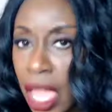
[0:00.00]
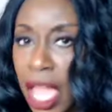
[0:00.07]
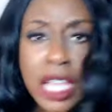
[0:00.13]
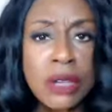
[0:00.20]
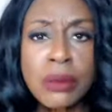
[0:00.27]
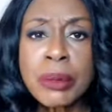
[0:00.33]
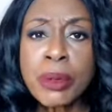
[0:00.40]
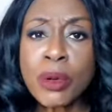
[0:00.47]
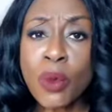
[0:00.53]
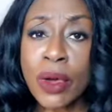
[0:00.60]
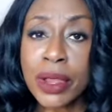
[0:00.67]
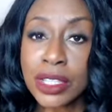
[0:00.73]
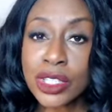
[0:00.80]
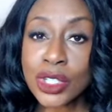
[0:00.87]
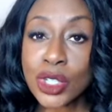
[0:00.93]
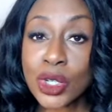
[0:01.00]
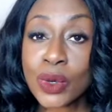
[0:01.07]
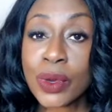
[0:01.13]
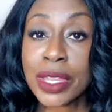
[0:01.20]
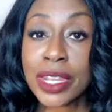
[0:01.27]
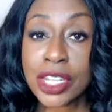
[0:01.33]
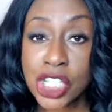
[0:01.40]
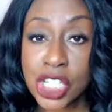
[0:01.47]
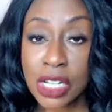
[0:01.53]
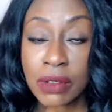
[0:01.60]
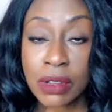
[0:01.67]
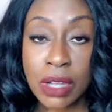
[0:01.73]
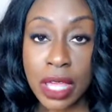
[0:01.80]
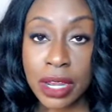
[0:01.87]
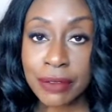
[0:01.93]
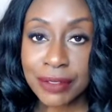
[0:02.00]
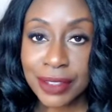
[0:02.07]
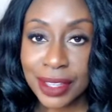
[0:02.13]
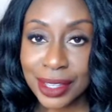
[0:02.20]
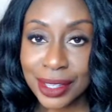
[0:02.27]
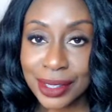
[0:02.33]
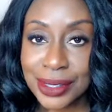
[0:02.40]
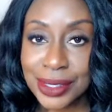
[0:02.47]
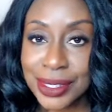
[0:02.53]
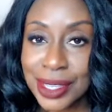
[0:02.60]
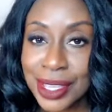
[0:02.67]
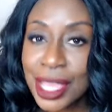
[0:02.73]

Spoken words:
I can remember wanting to do and achieve a lot of things.